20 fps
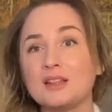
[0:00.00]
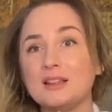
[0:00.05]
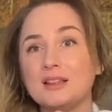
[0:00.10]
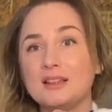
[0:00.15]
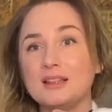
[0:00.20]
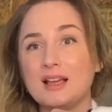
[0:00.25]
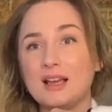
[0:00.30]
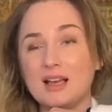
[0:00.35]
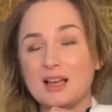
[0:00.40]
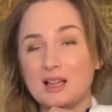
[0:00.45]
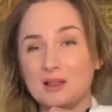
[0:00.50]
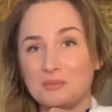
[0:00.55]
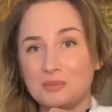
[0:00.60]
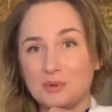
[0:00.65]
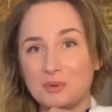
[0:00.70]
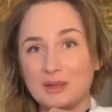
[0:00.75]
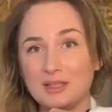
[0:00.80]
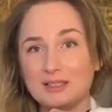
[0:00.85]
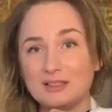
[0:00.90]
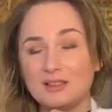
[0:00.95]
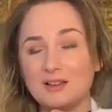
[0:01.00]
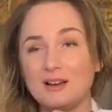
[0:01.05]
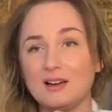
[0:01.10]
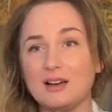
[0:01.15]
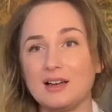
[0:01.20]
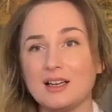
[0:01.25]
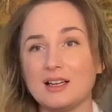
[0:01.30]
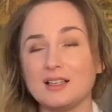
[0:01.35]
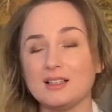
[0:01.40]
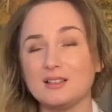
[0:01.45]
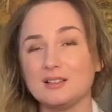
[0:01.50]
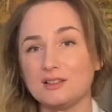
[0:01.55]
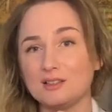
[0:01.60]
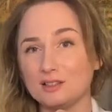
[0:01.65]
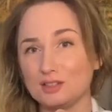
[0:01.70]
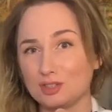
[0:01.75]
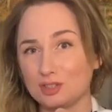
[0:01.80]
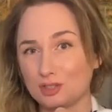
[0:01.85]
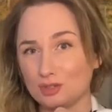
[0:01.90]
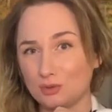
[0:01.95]
The elbow is high, the
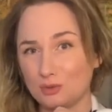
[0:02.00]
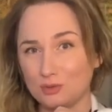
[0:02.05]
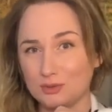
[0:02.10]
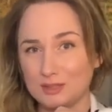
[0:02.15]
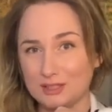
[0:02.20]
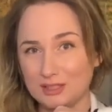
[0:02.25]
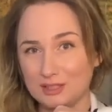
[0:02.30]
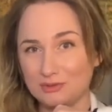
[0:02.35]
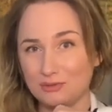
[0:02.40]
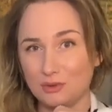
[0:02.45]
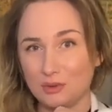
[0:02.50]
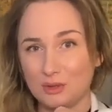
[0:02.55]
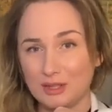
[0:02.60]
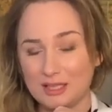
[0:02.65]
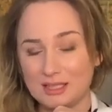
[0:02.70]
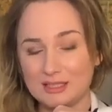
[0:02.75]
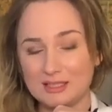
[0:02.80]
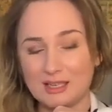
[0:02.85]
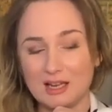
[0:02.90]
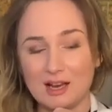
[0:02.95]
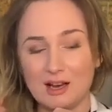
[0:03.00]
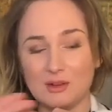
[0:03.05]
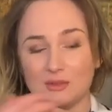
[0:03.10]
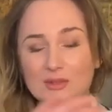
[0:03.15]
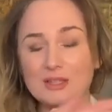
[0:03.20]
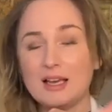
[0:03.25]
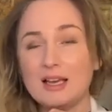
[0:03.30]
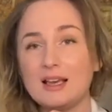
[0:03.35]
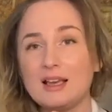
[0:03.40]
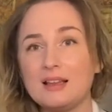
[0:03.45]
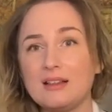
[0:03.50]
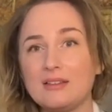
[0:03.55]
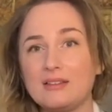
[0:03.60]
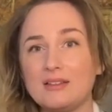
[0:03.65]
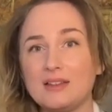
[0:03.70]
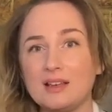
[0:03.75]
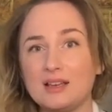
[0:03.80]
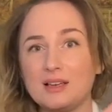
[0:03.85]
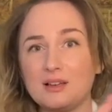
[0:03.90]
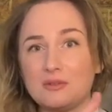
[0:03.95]
shoulder is falling down,
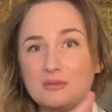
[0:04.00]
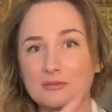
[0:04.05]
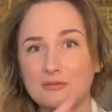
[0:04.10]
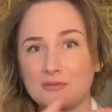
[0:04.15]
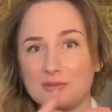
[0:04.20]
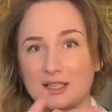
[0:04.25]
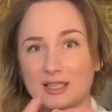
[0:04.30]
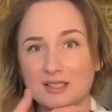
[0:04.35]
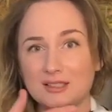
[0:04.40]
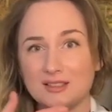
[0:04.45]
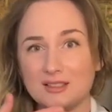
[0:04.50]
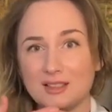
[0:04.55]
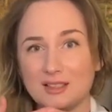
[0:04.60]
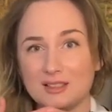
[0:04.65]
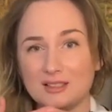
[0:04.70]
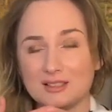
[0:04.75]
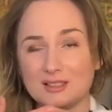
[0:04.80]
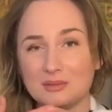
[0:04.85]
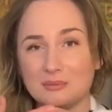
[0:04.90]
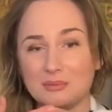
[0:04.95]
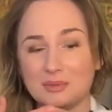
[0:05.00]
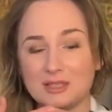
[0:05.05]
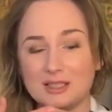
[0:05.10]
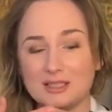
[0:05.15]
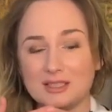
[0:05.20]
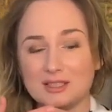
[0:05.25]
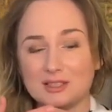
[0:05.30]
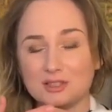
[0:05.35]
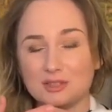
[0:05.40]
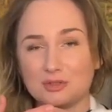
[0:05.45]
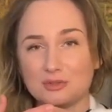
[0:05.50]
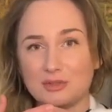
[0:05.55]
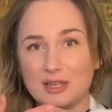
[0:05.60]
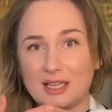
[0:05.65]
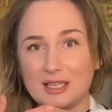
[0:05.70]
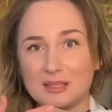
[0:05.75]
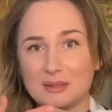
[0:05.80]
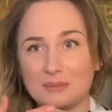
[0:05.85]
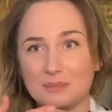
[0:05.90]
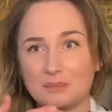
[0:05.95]
the wrist is completely
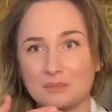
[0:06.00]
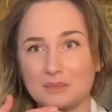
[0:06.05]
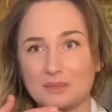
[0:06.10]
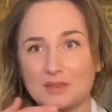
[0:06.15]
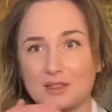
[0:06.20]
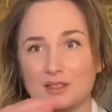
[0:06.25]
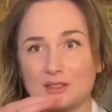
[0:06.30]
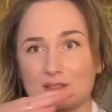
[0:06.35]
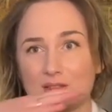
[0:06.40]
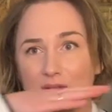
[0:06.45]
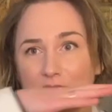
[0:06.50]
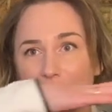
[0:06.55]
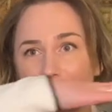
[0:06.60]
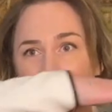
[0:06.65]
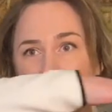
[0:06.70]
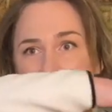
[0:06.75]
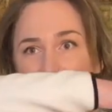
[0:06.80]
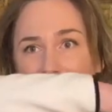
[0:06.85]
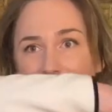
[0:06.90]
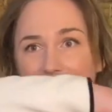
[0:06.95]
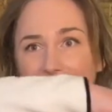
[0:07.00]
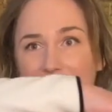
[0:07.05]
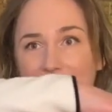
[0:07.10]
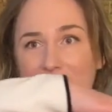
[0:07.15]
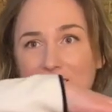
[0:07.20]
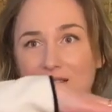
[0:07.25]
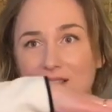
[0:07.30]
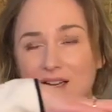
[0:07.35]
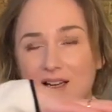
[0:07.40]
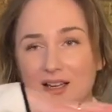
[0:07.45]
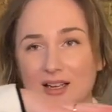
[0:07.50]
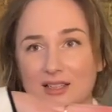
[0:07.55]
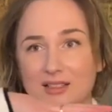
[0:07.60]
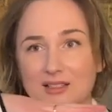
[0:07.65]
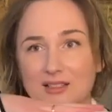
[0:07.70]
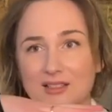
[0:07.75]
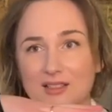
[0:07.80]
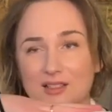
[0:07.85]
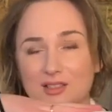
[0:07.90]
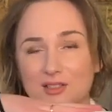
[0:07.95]
straight. So this line
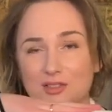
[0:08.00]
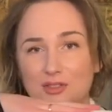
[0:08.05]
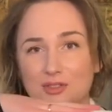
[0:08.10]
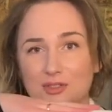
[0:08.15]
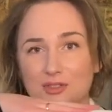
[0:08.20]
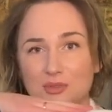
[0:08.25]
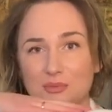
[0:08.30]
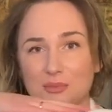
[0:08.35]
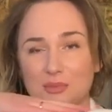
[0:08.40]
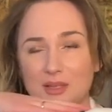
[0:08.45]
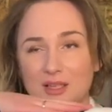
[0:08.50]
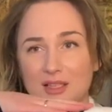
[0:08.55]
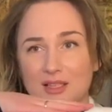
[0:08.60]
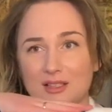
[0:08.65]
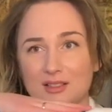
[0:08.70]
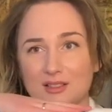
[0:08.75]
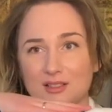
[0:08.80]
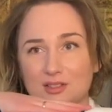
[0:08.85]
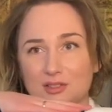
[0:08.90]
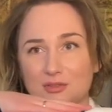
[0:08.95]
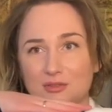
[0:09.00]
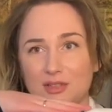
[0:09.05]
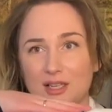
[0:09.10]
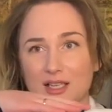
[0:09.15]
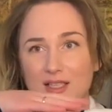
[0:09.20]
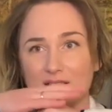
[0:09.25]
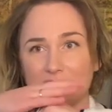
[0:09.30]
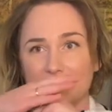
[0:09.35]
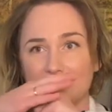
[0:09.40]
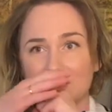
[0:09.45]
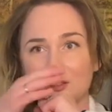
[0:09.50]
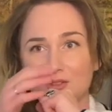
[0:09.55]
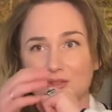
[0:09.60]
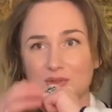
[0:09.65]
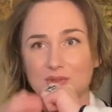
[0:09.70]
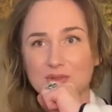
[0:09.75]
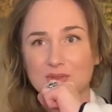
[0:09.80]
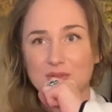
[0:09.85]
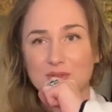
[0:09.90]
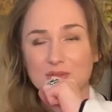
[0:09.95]
should be straight.
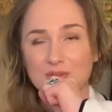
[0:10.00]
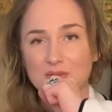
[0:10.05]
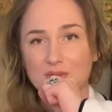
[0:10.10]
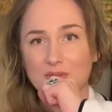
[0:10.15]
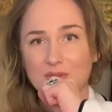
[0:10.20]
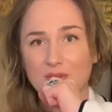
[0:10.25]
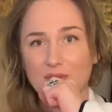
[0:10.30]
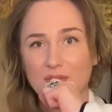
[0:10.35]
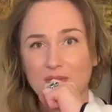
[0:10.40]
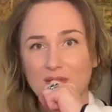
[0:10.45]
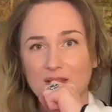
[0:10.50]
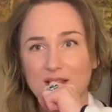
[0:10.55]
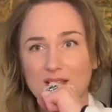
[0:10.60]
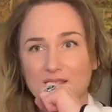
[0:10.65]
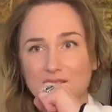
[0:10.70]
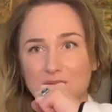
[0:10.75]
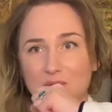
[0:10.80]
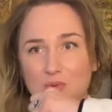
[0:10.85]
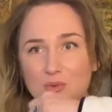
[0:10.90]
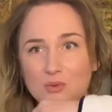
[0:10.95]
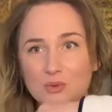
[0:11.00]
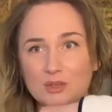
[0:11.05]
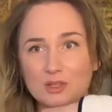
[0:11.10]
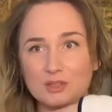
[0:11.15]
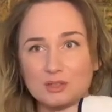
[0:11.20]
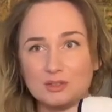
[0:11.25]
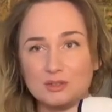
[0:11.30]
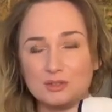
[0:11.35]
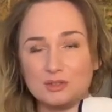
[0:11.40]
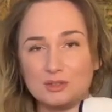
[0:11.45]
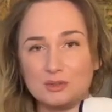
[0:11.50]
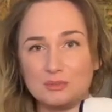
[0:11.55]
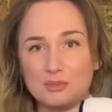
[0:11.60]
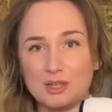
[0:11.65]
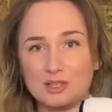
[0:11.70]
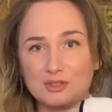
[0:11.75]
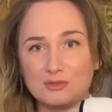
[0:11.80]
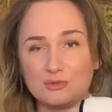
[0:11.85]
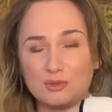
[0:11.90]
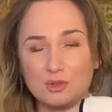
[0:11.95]
Don't do this or too
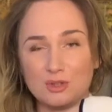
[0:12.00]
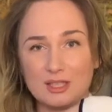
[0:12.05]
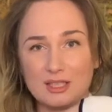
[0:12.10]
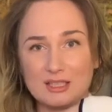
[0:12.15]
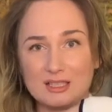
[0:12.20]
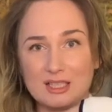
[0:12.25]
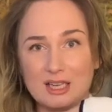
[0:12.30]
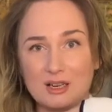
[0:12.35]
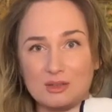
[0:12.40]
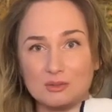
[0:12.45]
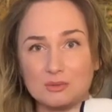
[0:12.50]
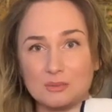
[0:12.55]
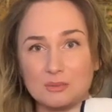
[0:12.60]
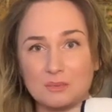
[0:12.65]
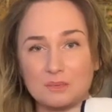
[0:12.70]
much falling down.